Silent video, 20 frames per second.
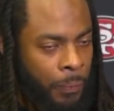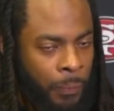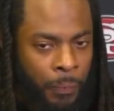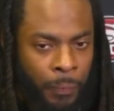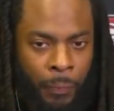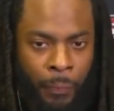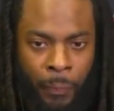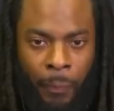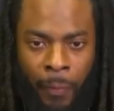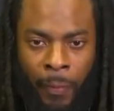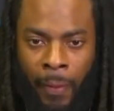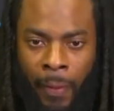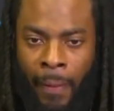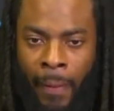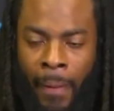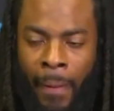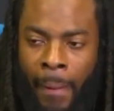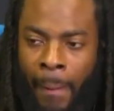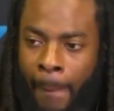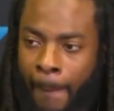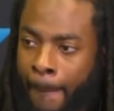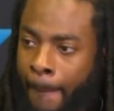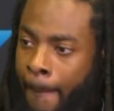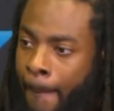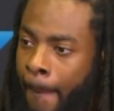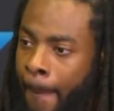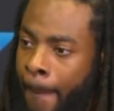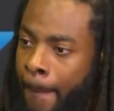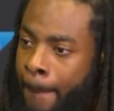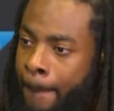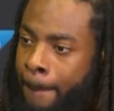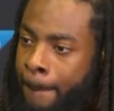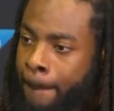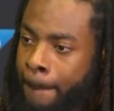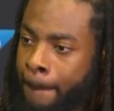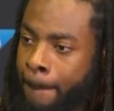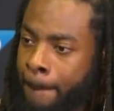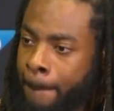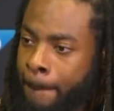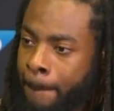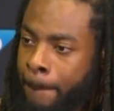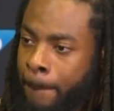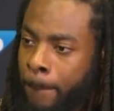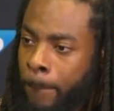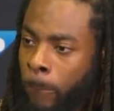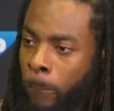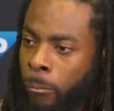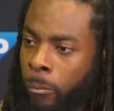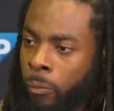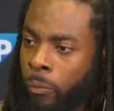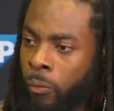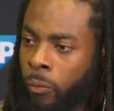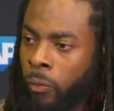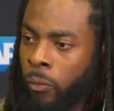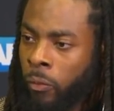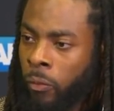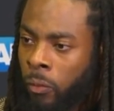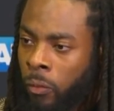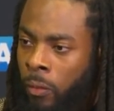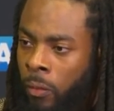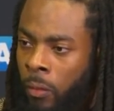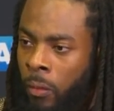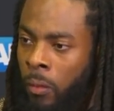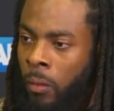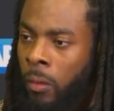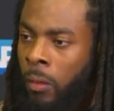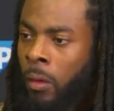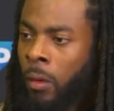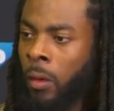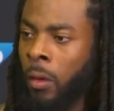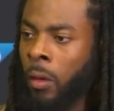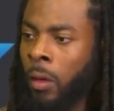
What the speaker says: (no one is talking)